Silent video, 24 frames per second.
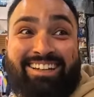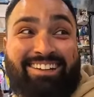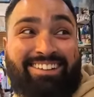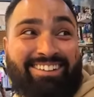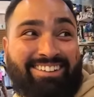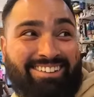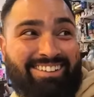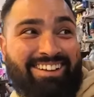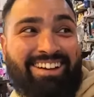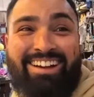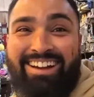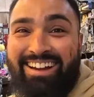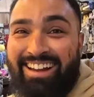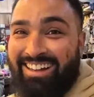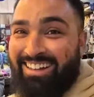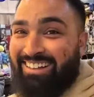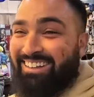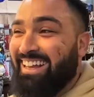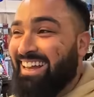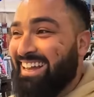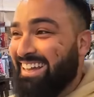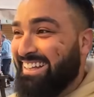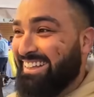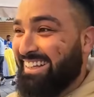
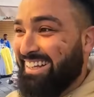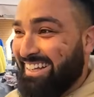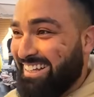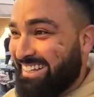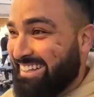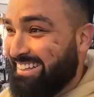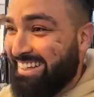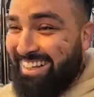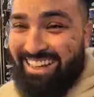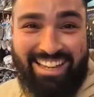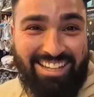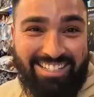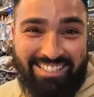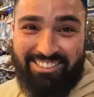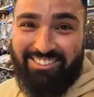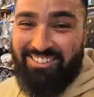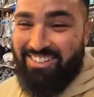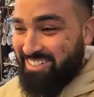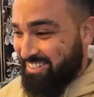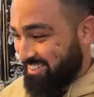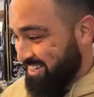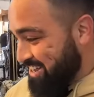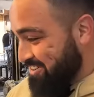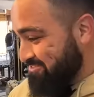the
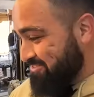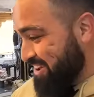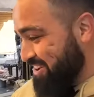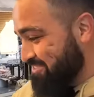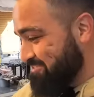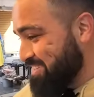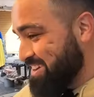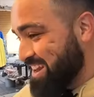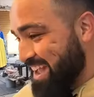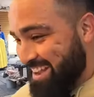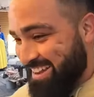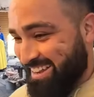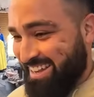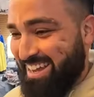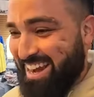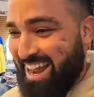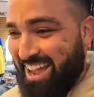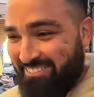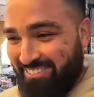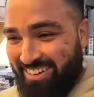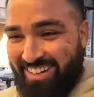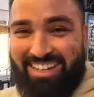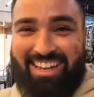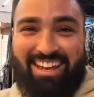history stuff, I'm not good
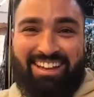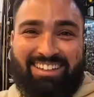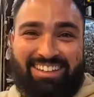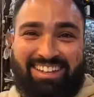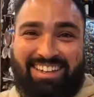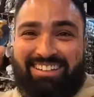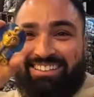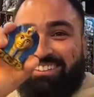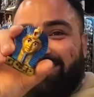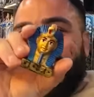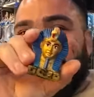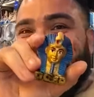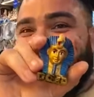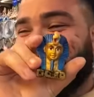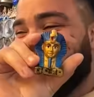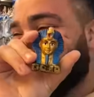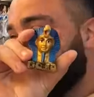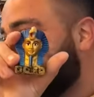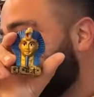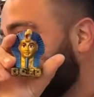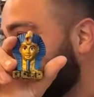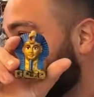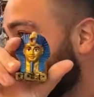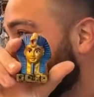at. But yeah, King Tut.
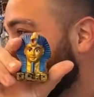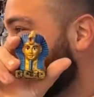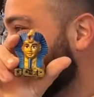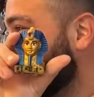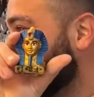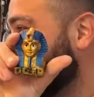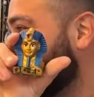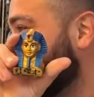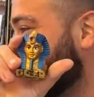That's